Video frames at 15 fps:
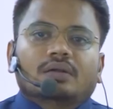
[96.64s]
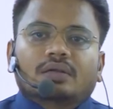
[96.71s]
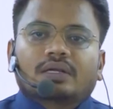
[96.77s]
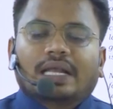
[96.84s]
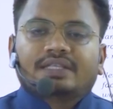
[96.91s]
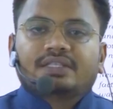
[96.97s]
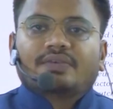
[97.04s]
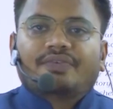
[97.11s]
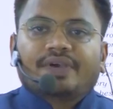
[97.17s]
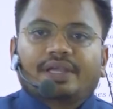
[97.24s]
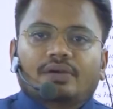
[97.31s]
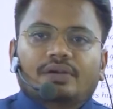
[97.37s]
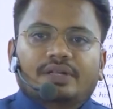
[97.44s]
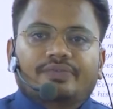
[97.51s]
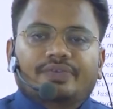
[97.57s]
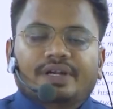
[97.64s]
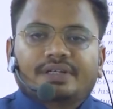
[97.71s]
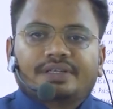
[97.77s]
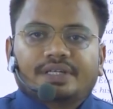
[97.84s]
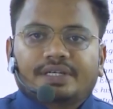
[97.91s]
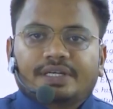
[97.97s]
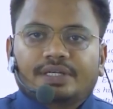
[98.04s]
classify or
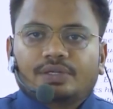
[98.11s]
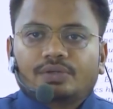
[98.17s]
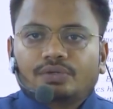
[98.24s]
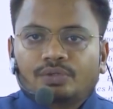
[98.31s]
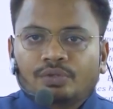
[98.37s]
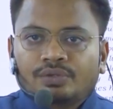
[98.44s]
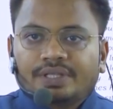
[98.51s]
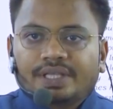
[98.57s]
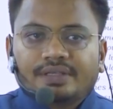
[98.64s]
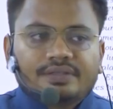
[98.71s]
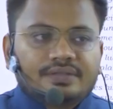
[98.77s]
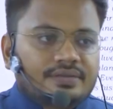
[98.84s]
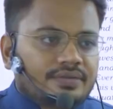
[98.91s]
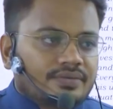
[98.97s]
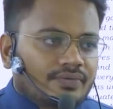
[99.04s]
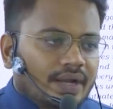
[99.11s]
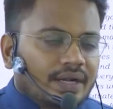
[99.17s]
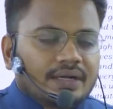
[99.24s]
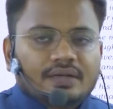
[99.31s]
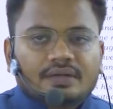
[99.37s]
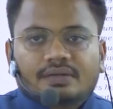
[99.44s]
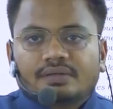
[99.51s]
differentiate into two things.
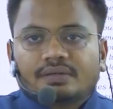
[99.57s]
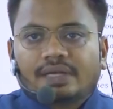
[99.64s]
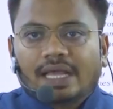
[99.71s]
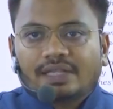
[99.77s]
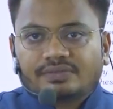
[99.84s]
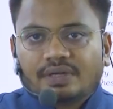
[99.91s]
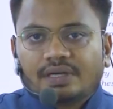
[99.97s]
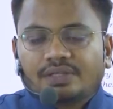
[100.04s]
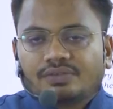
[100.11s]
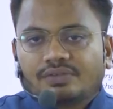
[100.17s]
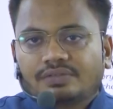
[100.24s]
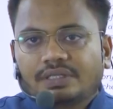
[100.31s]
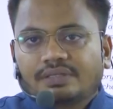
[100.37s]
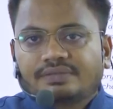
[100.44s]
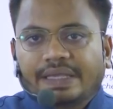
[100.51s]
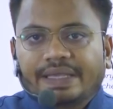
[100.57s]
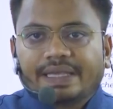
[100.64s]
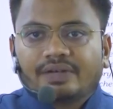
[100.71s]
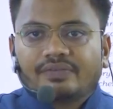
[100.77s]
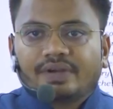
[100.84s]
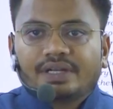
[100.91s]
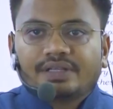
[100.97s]
One, natural resources.
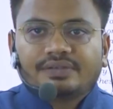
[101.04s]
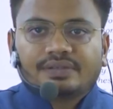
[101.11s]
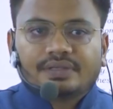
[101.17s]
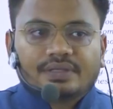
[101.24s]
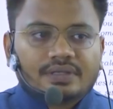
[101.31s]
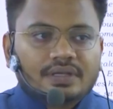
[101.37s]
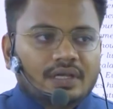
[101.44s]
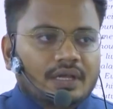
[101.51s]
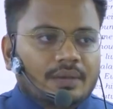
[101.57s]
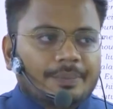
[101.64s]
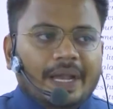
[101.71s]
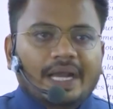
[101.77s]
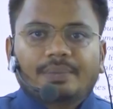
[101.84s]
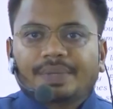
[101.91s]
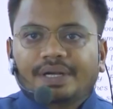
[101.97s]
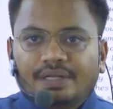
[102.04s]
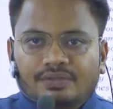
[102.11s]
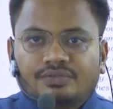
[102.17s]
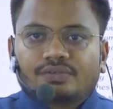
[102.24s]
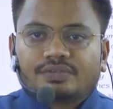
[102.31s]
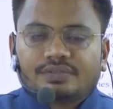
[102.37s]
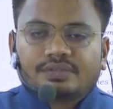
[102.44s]
Second one is man-made
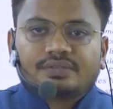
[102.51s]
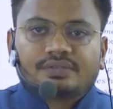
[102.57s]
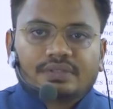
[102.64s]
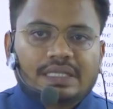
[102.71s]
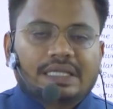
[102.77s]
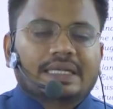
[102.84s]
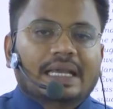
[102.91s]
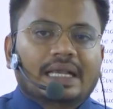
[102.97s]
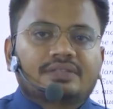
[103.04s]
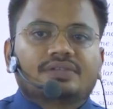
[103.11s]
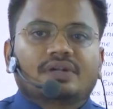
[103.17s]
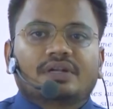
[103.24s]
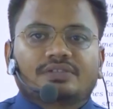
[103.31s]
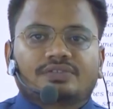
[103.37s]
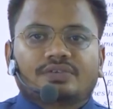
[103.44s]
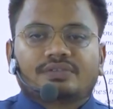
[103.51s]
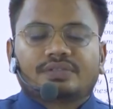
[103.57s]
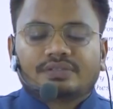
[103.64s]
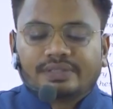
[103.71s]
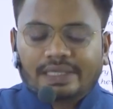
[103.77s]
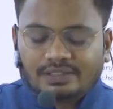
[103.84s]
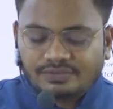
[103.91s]
resources. In natural
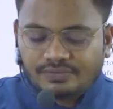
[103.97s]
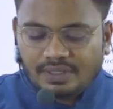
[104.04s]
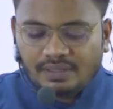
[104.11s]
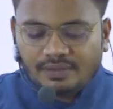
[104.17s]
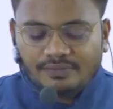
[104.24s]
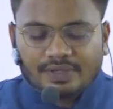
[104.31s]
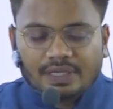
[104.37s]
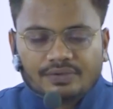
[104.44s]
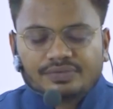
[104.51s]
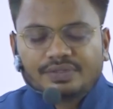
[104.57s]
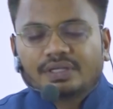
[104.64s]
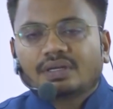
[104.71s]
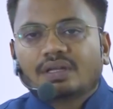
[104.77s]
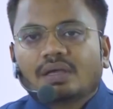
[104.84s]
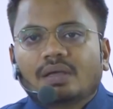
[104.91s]
resources as well, we have seen